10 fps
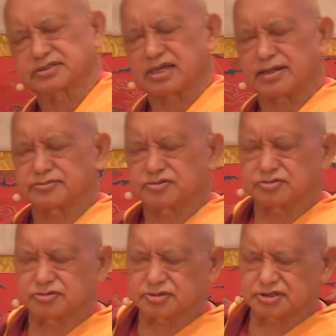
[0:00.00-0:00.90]
come
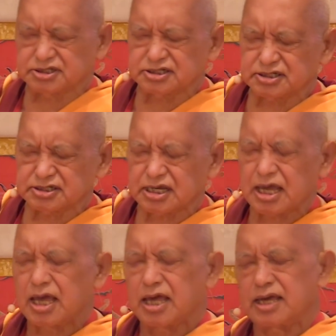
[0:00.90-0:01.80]
to drink,
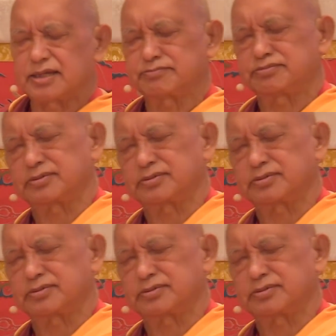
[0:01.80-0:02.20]
and